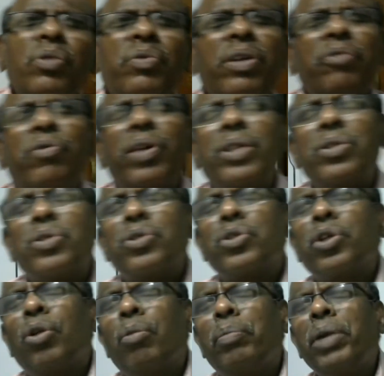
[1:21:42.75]
of differences
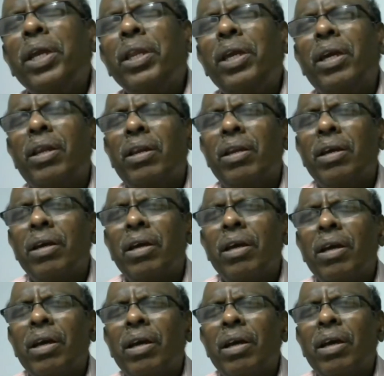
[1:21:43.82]
in opinion.
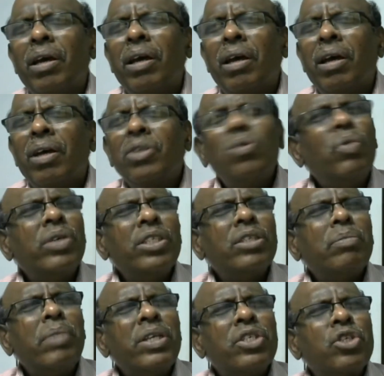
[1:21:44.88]
So, what is the
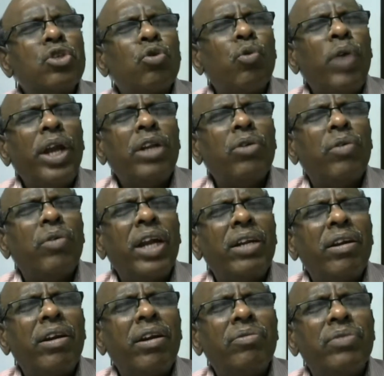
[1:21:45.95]
best way to get
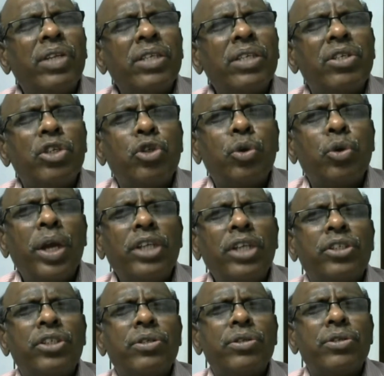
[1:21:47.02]
rid of these
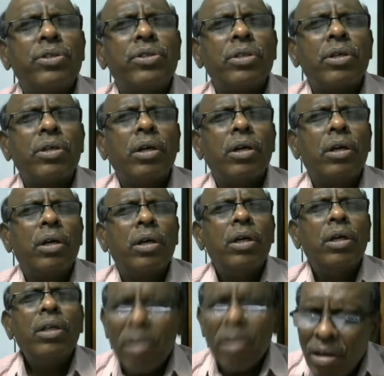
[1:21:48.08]
situations?
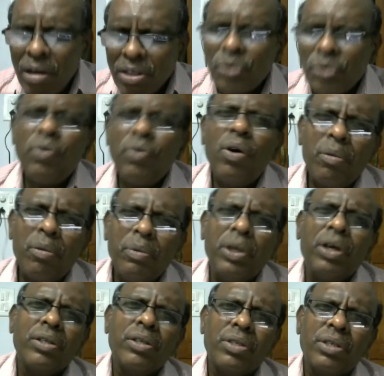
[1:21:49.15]
Transform
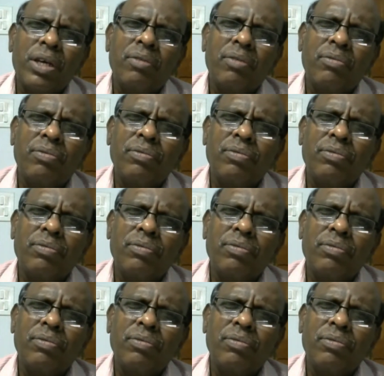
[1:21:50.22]
yourself,